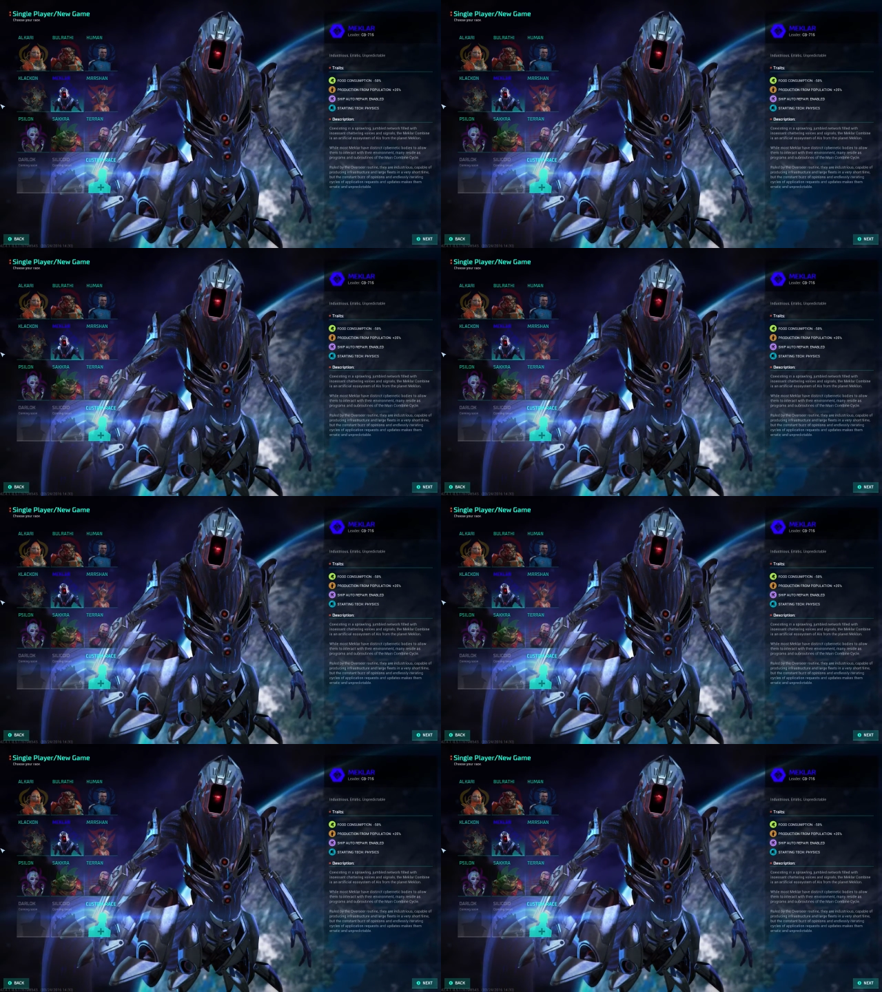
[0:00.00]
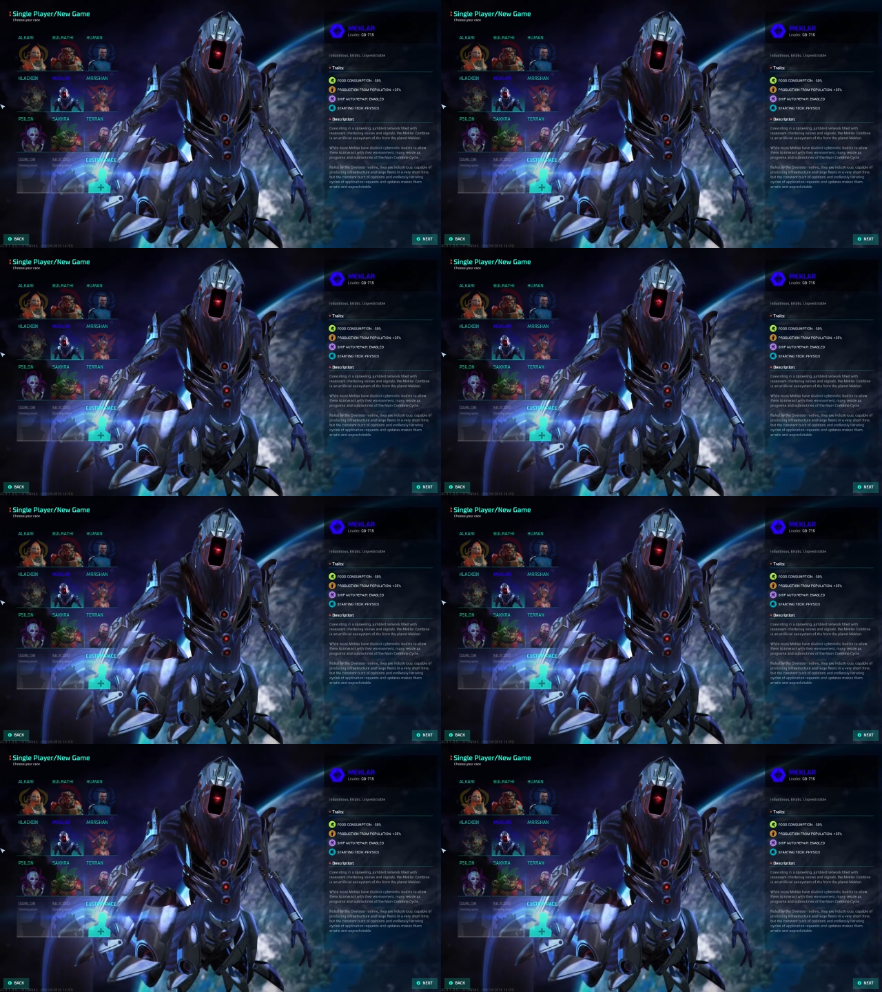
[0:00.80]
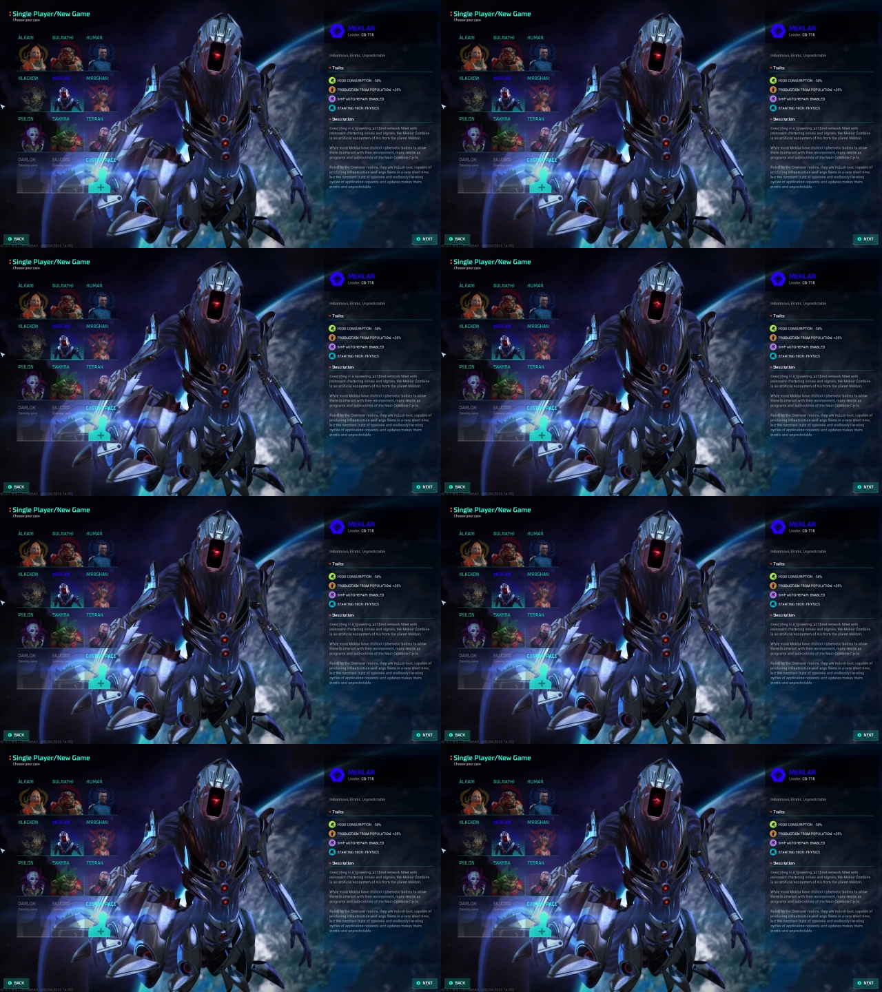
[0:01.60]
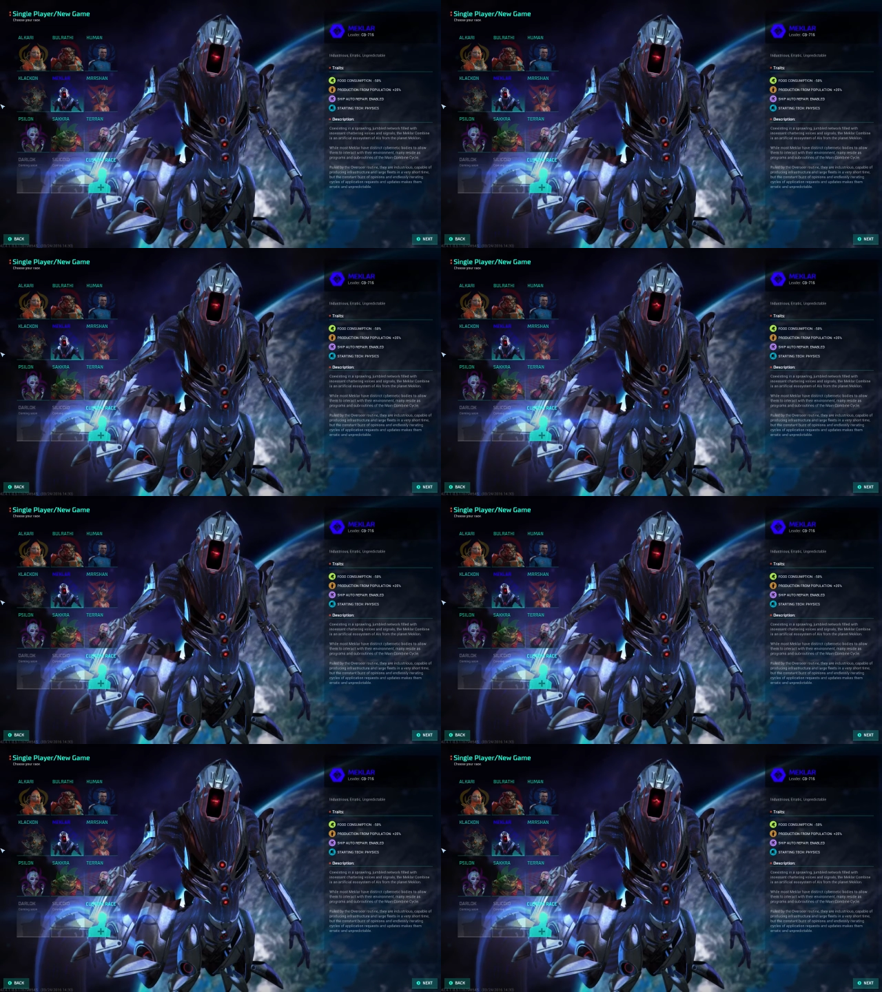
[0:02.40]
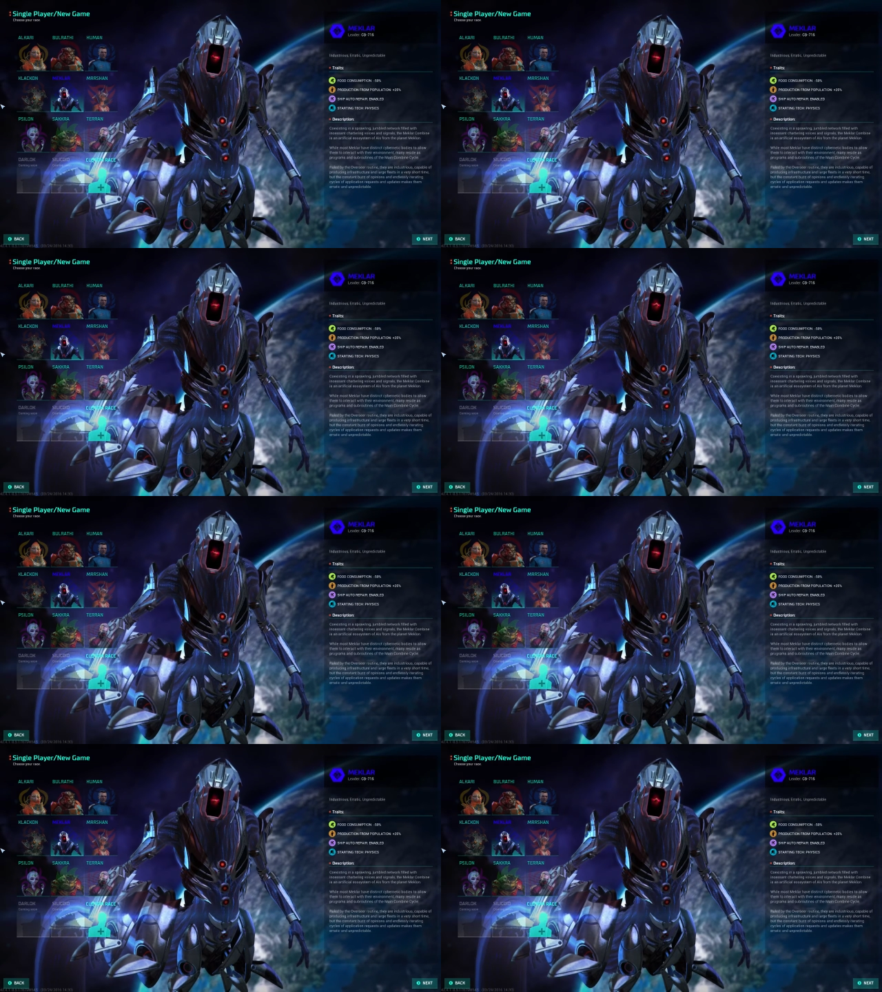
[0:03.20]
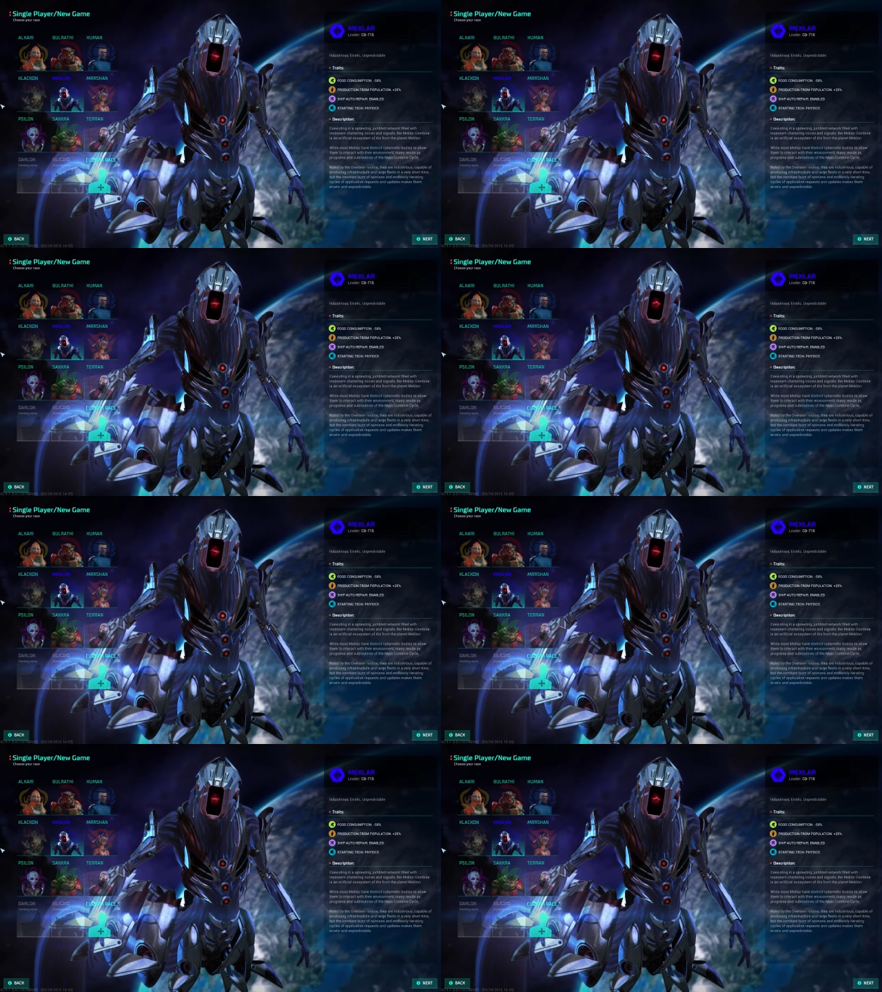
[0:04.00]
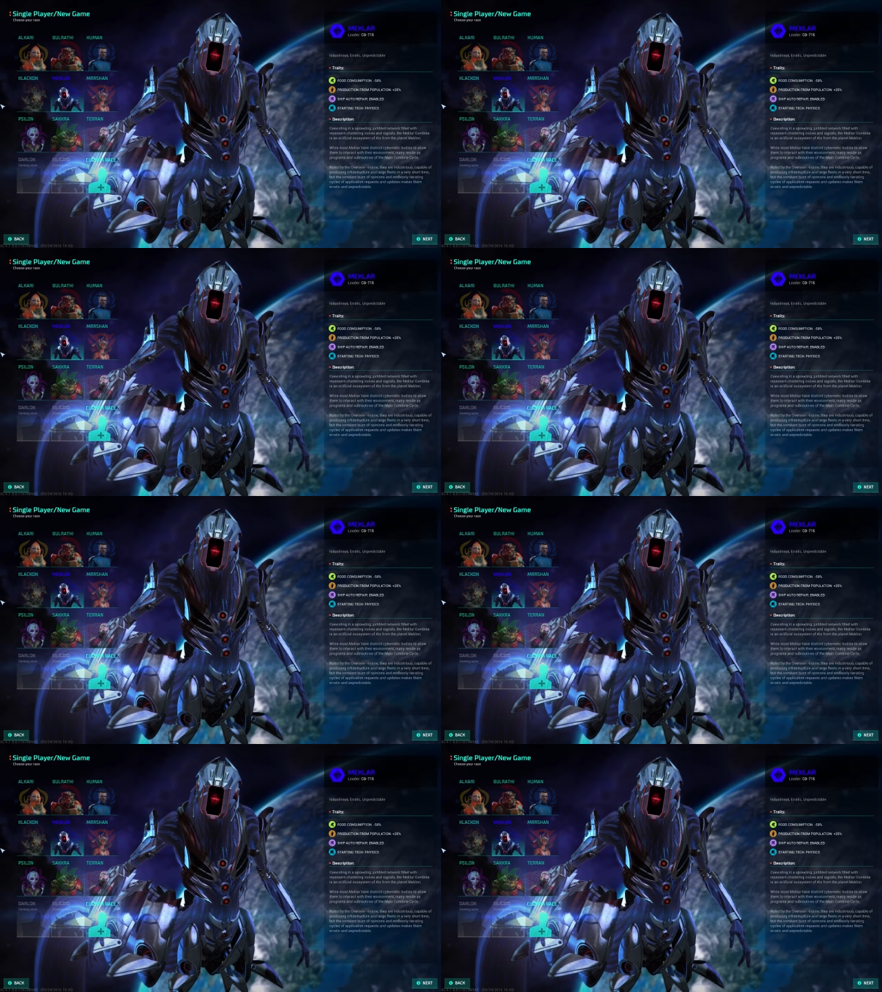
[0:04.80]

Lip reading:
No face is visible, so there are no lips to read.